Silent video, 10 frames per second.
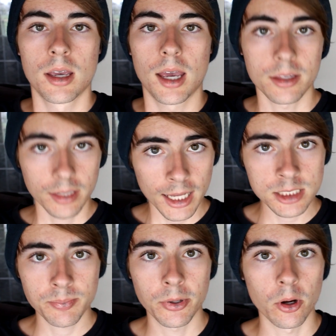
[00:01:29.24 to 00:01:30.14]
And the
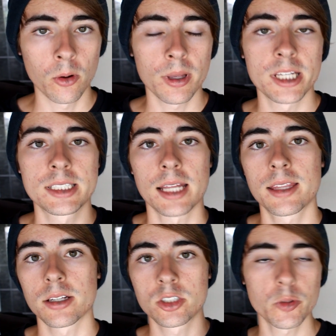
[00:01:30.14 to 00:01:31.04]
last pro is that
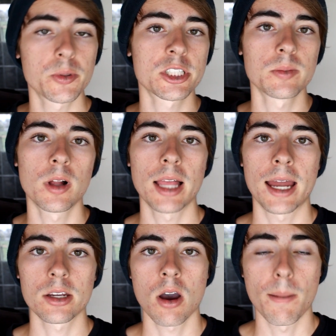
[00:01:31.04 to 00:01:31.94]
they're super small
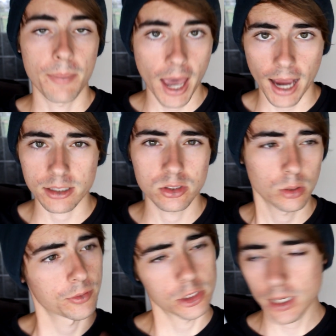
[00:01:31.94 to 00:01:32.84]
and compact, so
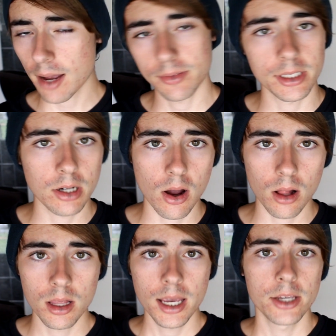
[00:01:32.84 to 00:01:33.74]
if you're traveling at
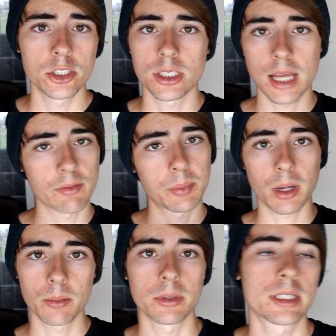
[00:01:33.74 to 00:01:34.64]
all, you shouldn't have a
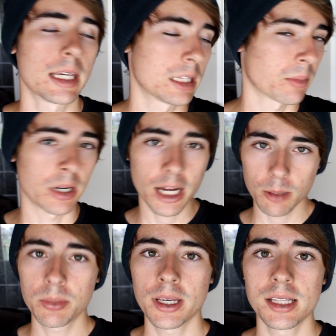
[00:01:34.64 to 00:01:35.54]
problem with taking them on
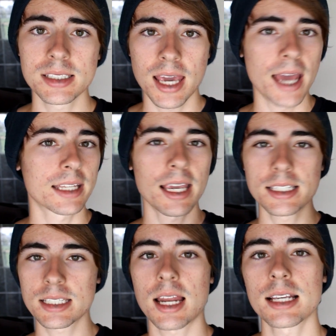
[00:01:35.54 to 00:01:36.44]
airplanes. And
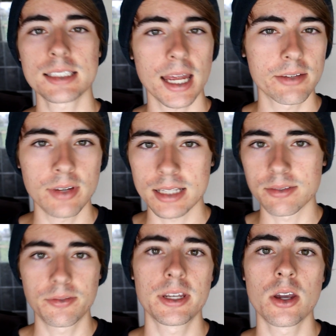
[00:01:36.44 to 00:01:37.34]
Casey Neistat even has a
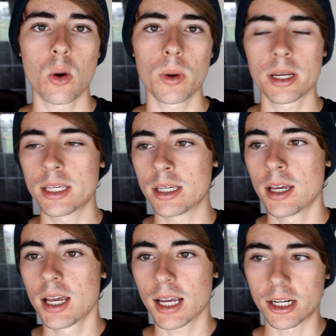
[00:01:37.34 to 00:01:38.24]
video where he
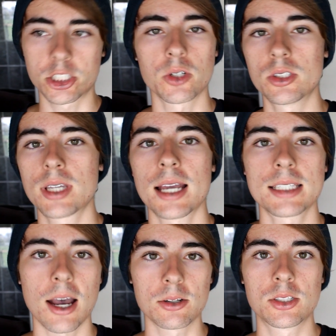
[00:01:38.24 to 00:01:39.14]
kind of shows you guys
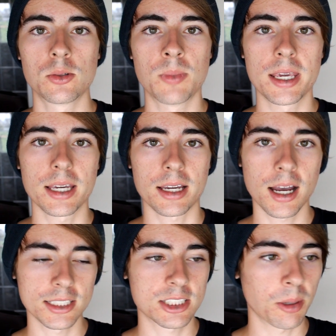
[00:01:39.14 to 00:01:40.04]
how to make a
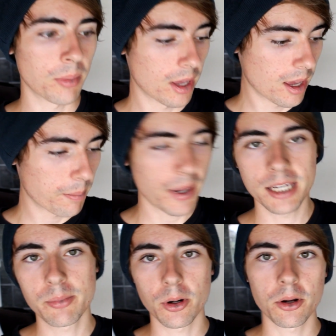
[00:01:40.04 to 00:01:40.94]
custom
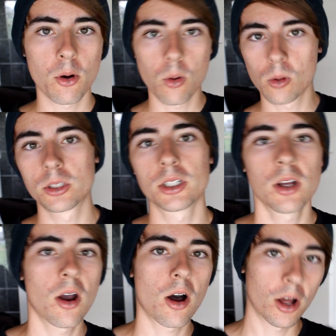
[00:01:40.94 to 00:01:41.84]
penny board
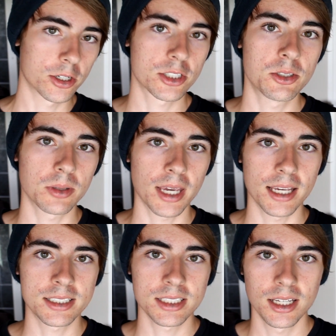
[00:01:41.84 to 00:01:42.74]
holder on your
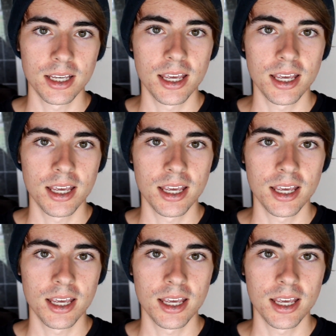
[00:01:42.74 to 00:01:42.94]
suitcase,